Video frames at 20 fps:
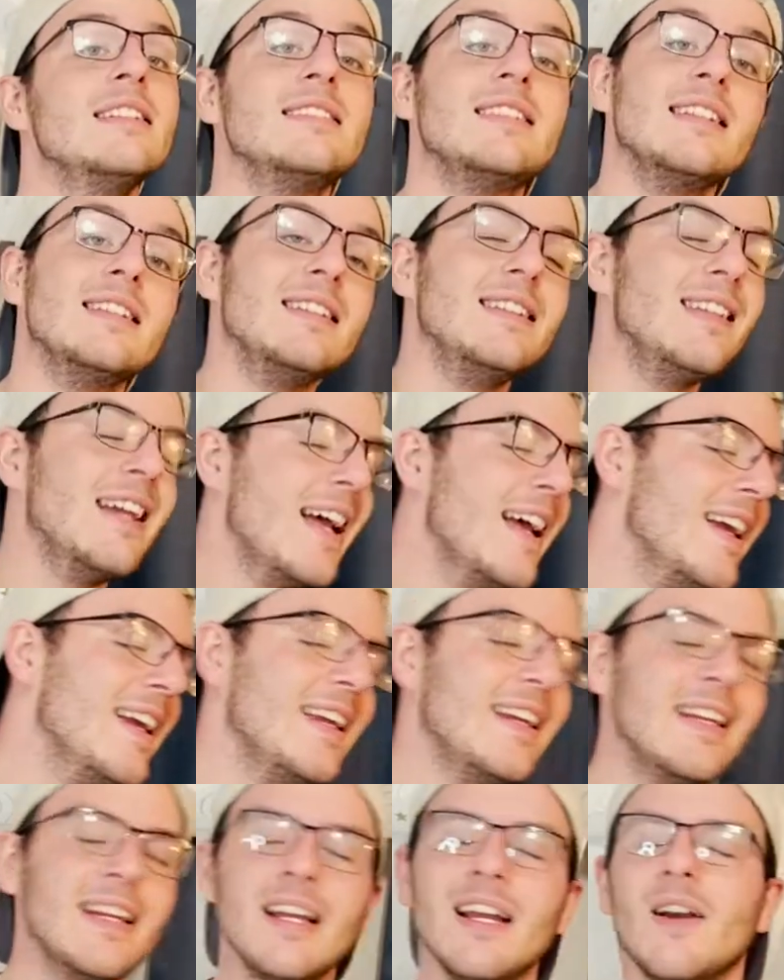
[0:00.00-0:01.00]

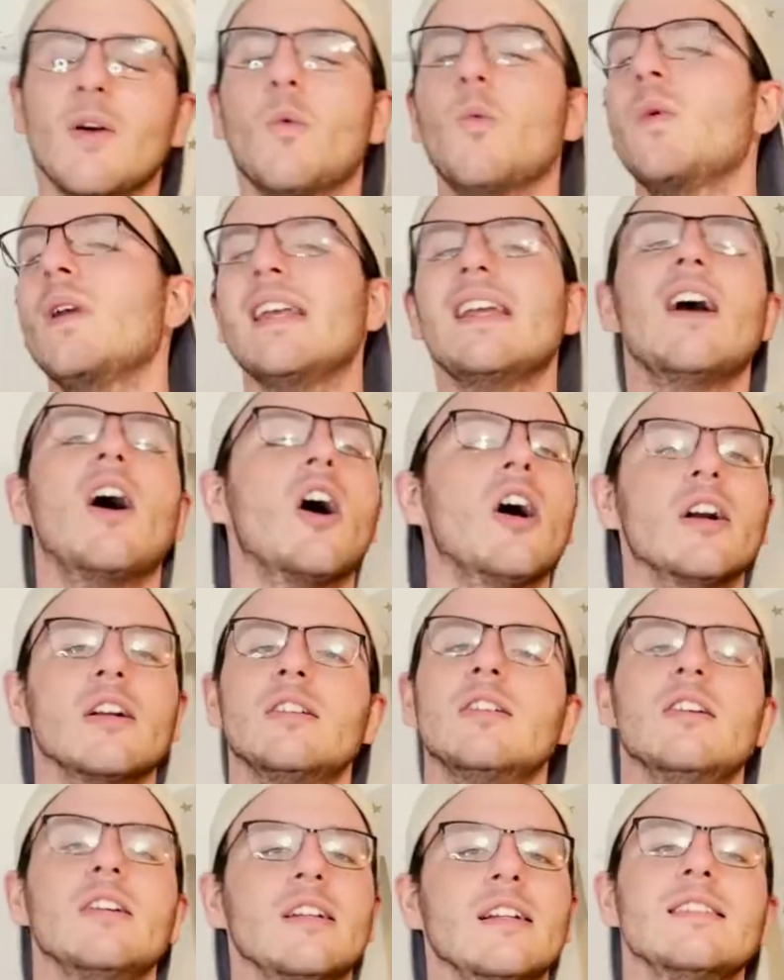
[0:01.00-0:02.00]
Today, we are
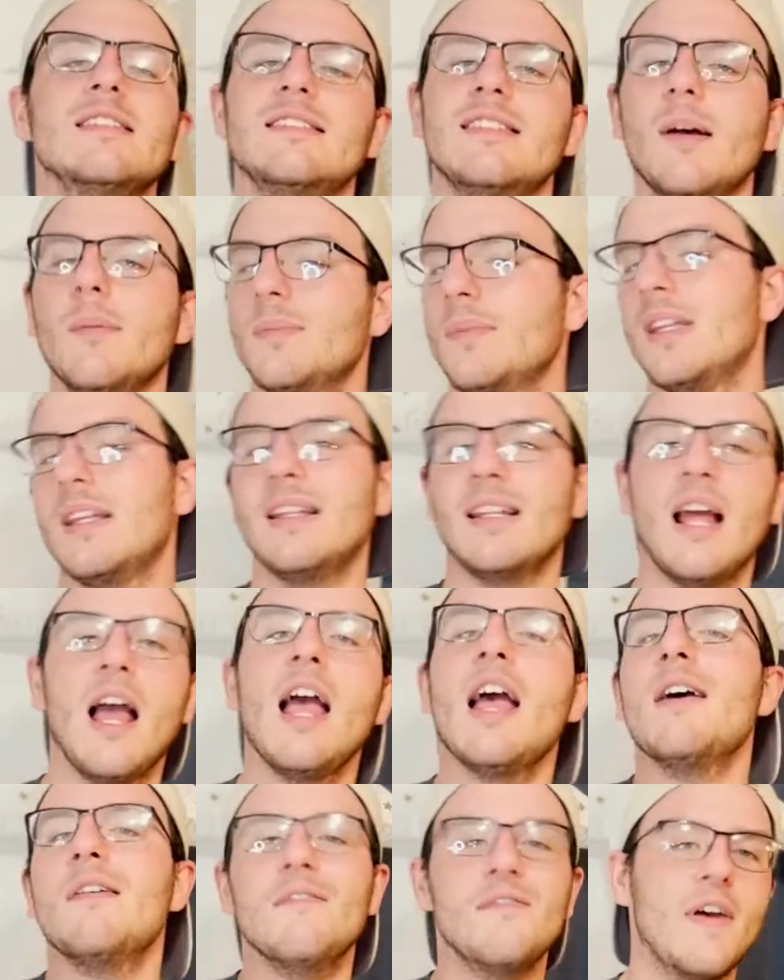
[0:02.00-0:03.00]
cooking something
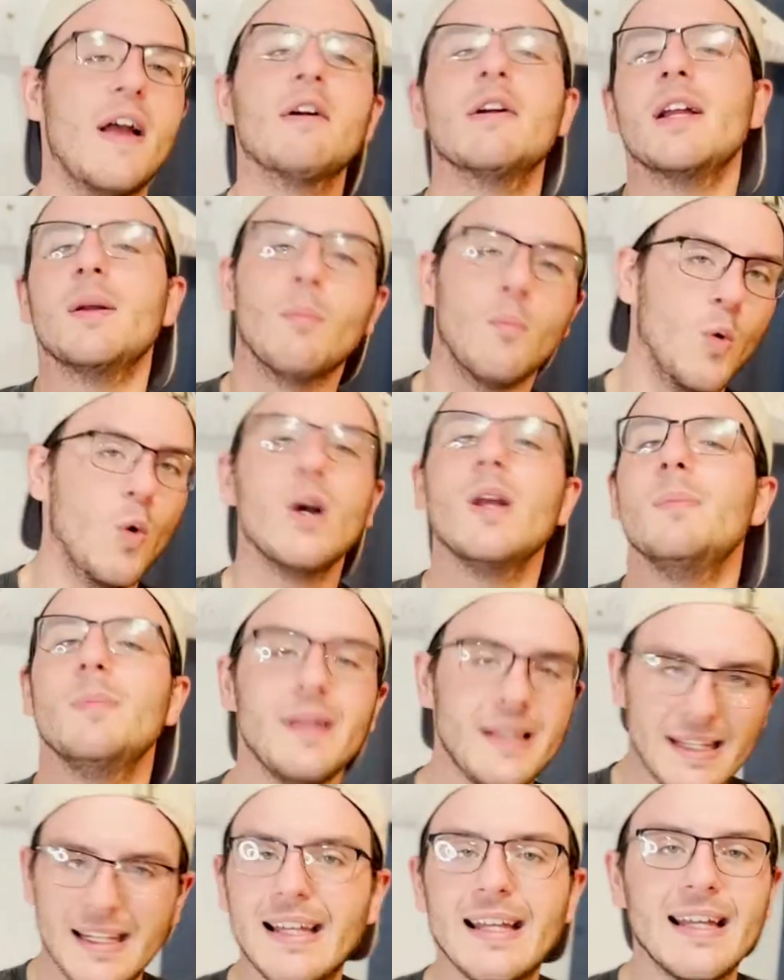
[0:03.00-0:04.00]
very muy
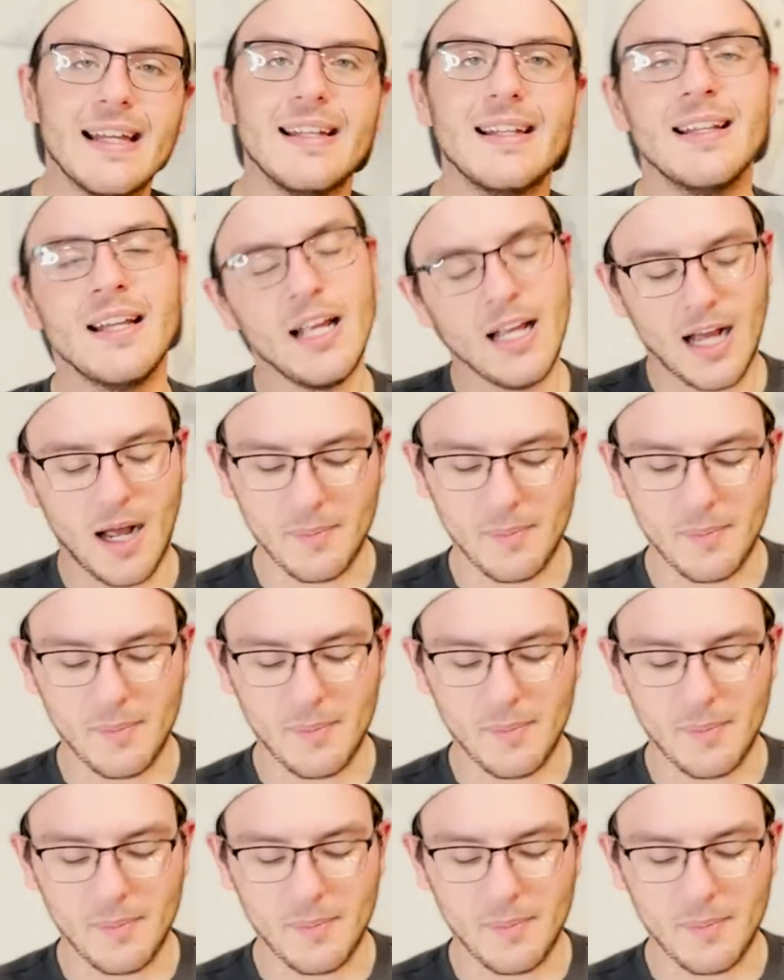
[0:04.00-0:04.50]
bien.